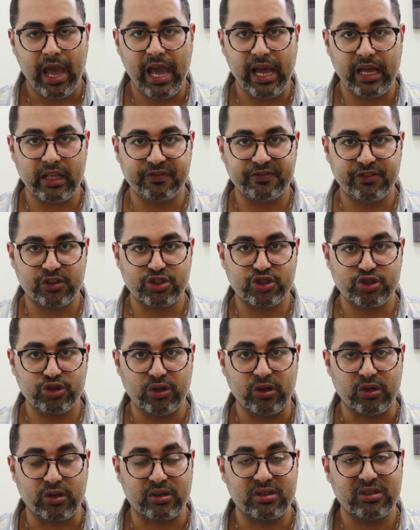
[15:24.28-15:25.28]
And for
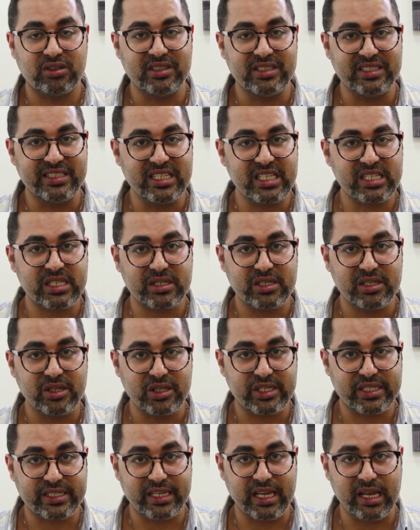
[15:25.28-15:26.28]
sure, this
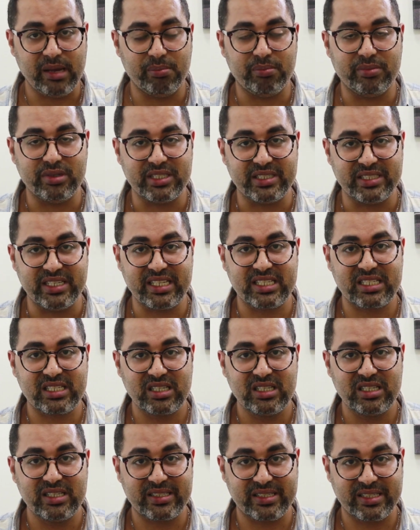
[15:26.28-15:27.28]
step,
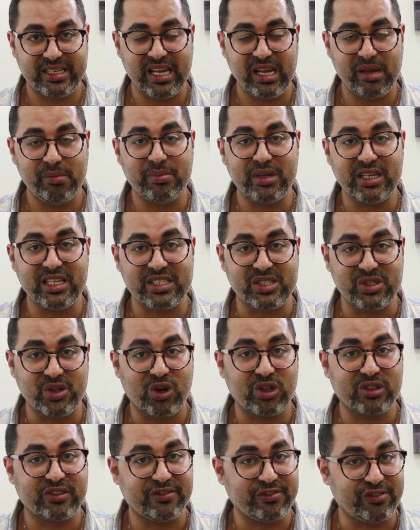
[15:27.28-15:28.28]
this step is
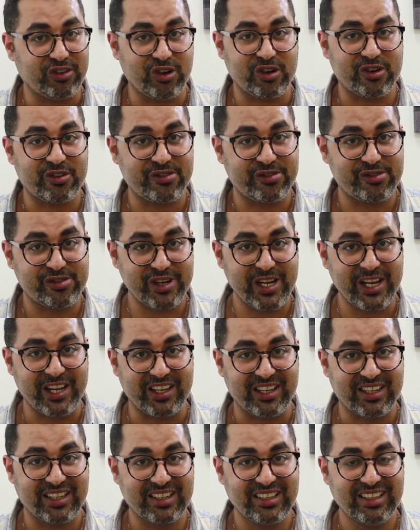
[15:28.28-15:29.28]
not for
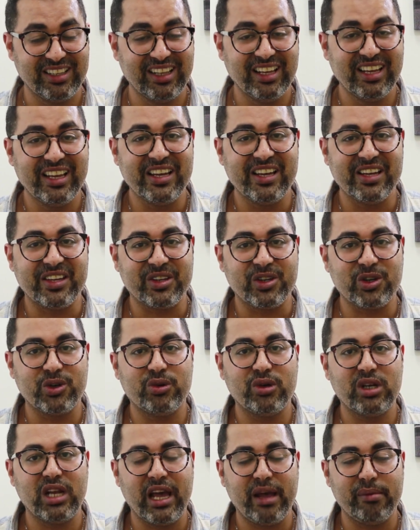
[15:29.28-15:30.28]
free you
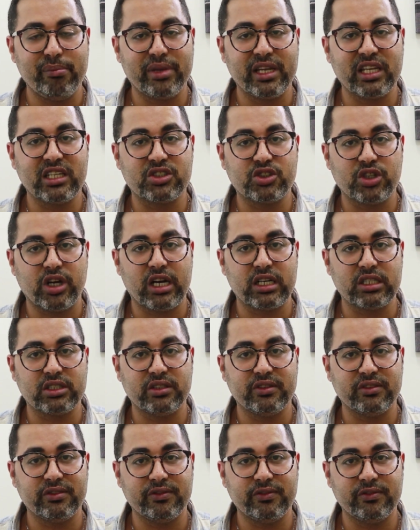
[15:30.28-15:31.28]
will be
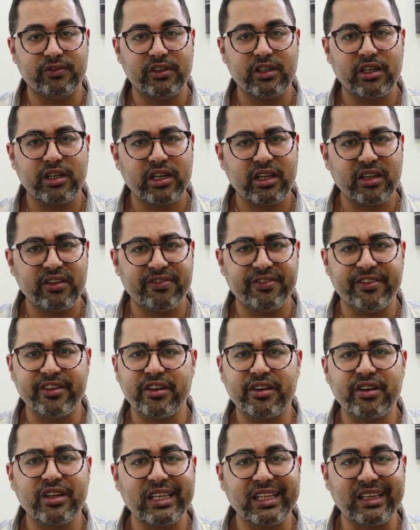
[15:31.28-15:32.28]
charged very
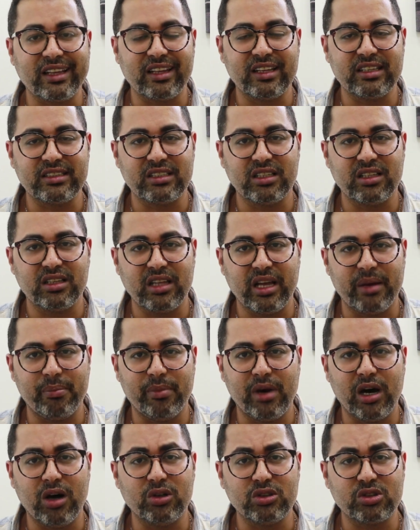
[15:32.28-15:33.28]
very little
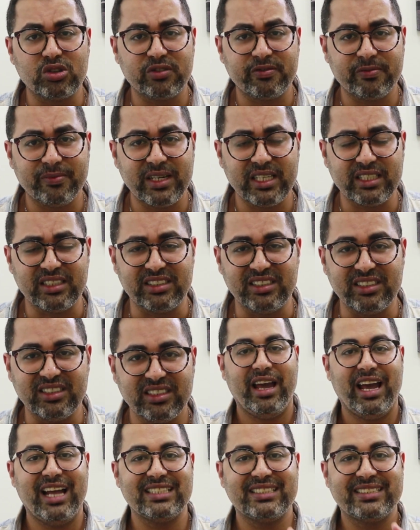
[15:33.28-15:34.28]
amount of money
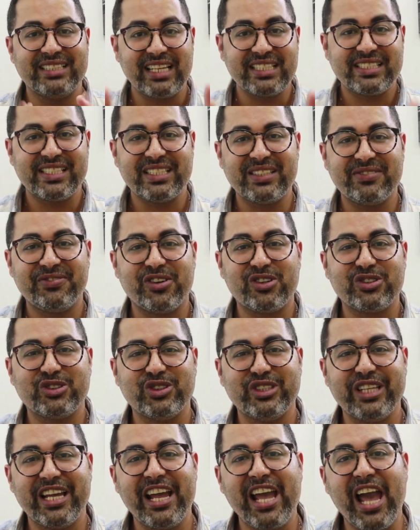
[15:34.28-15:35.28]
and that's it for
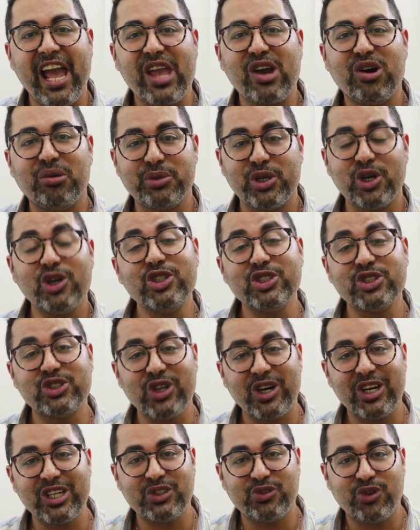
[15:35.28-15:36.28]
today i hope you
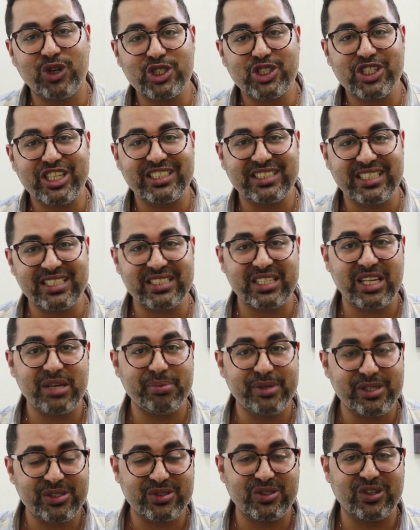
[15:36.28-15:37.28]
enjoyed watching this
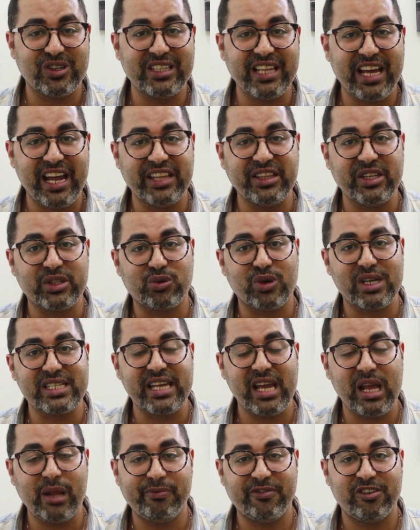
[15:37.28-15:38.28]
episode and it
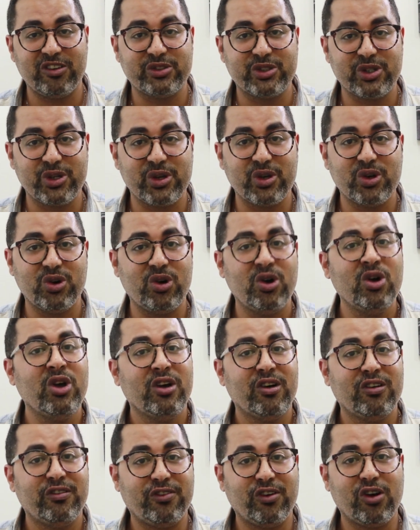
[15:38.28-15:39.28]
was helpful to
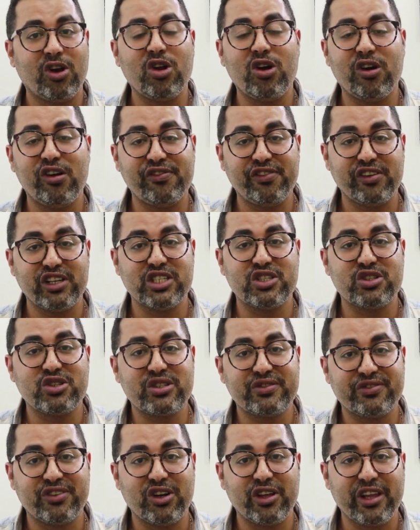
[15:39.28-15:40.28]
you full of
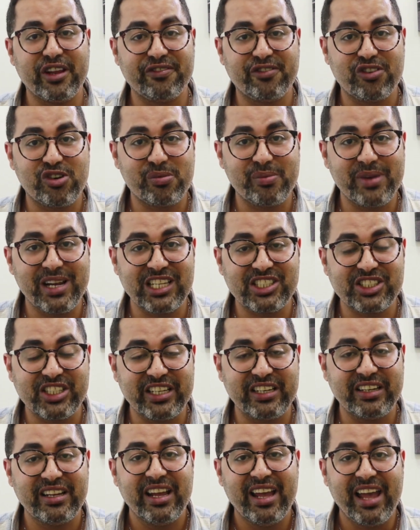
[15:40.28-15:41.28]
useful
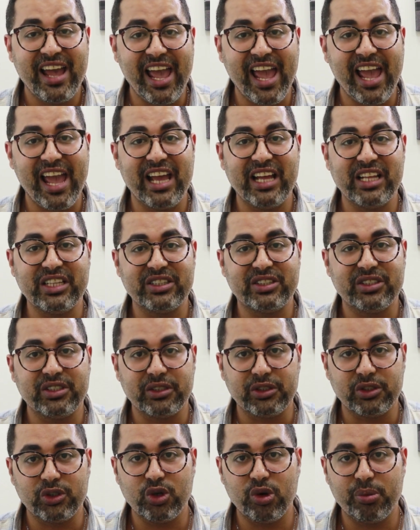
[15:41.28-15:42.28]
information
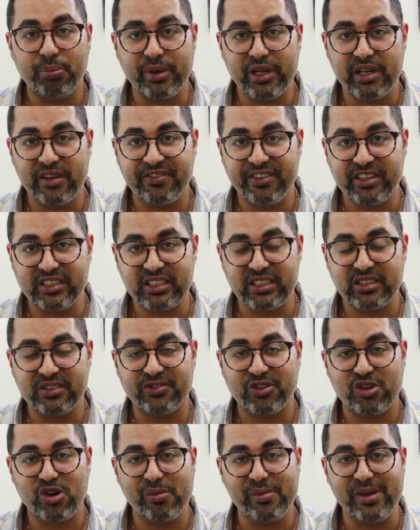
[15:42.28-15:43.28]
and you
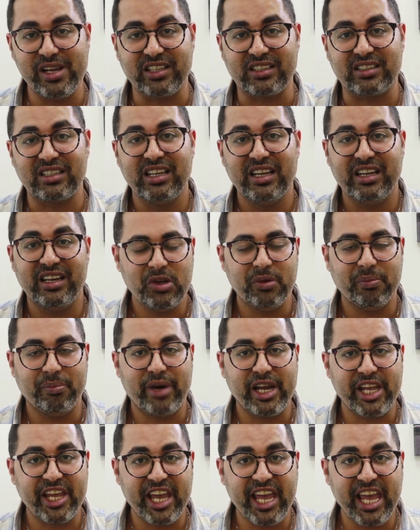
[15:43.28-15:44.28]
benefited from it
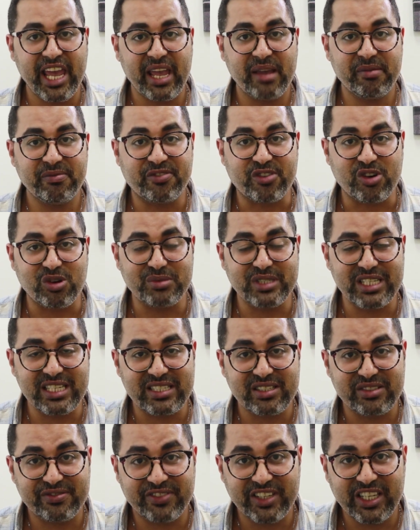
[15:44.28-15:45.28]
my aim from
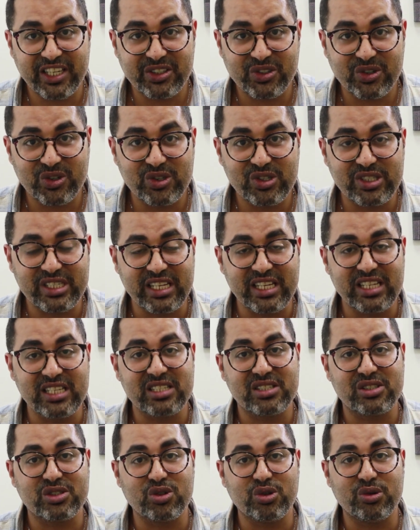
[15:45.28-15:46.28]
these videos
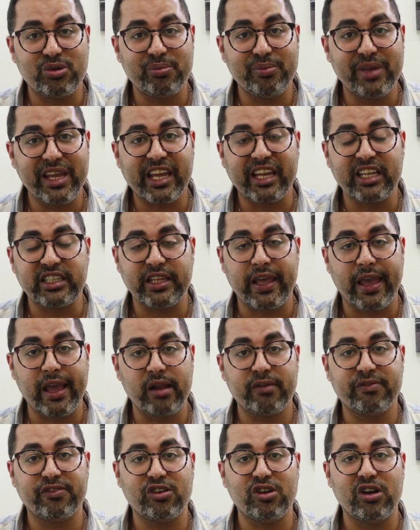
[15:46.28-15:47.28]
is to make it
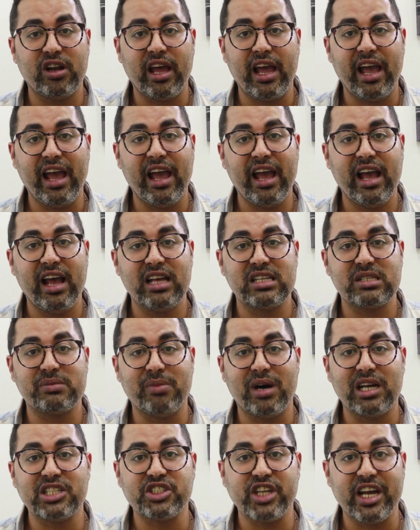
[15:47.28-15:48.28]
helpful as
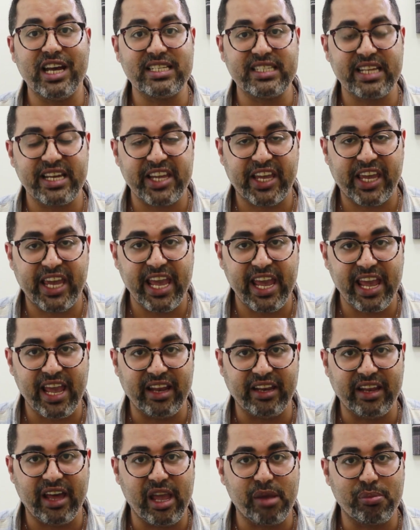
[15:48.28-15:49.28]
much as I
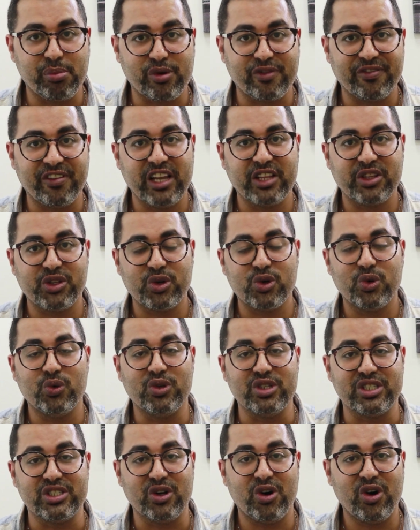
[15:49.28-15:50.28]
can. I provide you
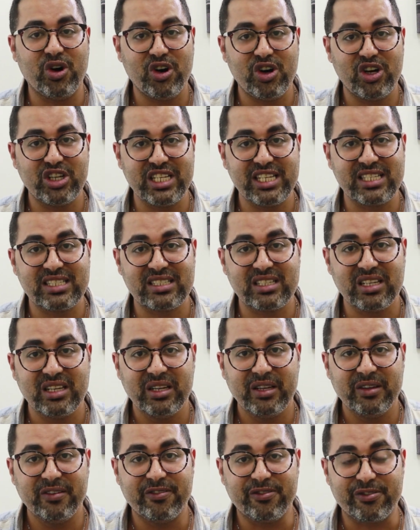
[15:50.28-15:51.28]
with honest
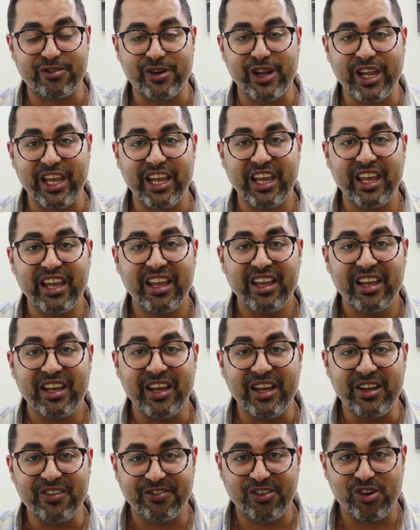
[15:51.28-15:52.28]
free
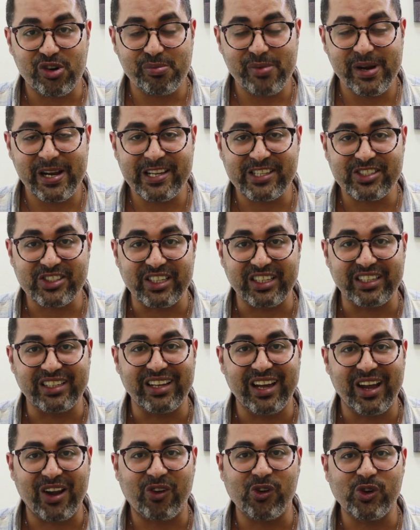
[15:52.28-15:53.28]

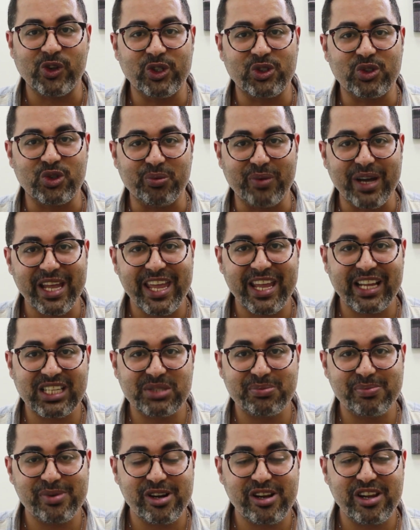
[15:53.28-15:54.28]
information according to my
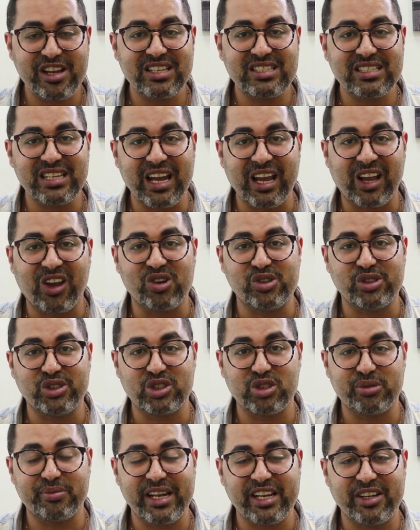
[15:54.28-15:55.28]
experience
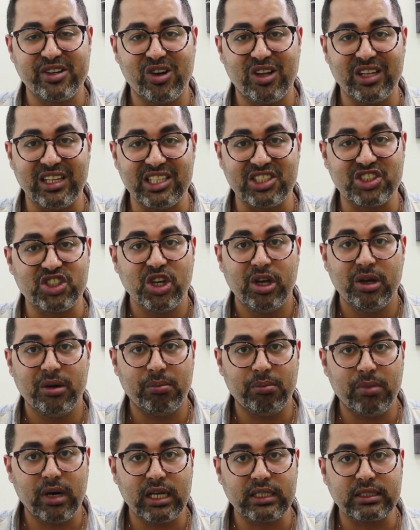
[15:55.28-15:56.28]
according to my knowledge
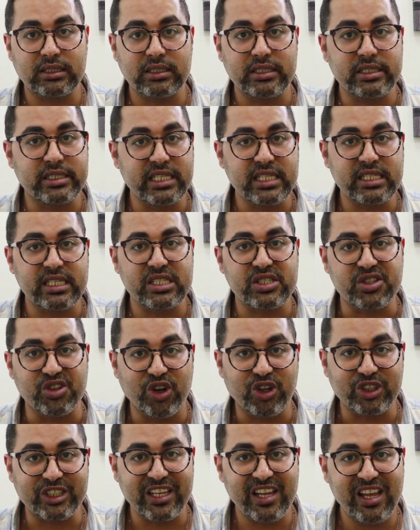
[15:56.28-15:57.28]
but this is
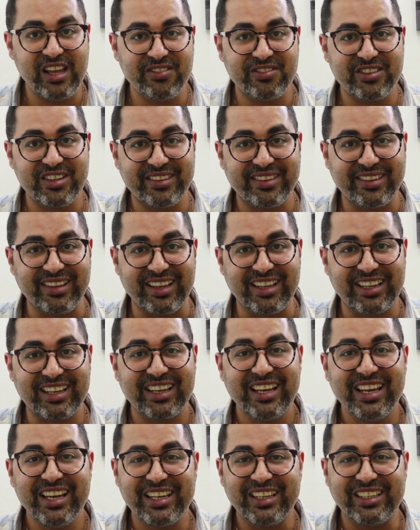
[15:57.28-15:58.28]
not
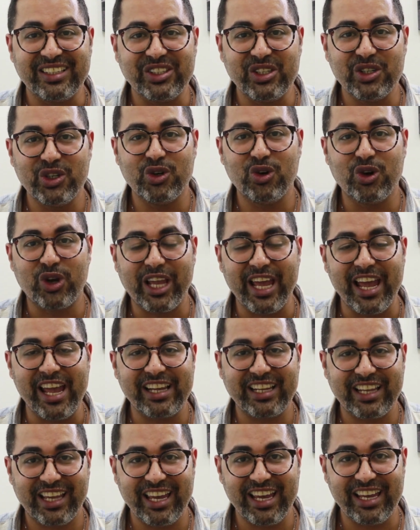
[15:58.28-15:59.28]
everything you
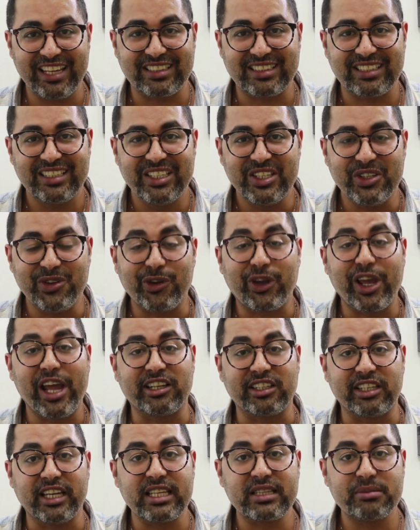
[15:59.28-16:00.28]
can get you
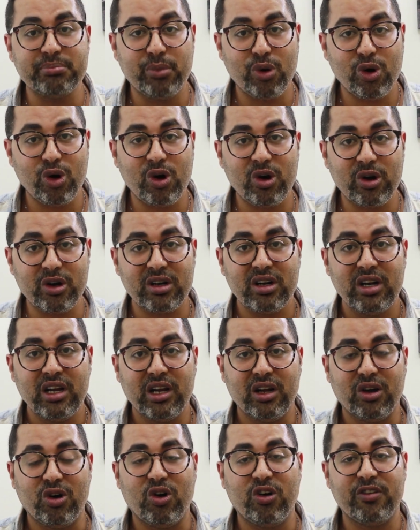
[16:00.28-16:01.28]
can get more
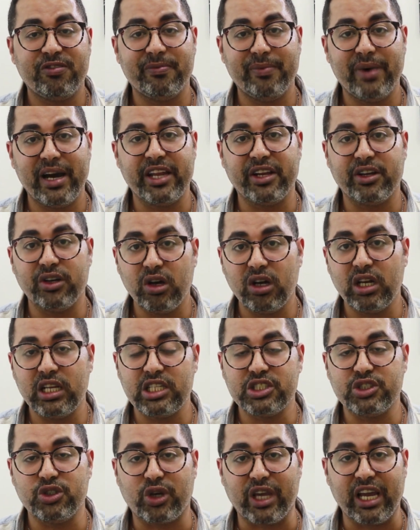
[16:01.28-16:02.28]
of my
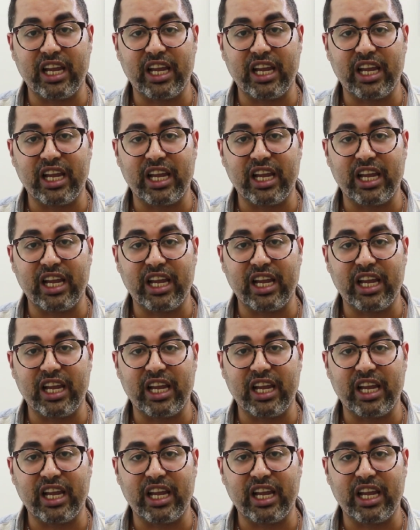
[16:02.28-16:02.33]
knowledge you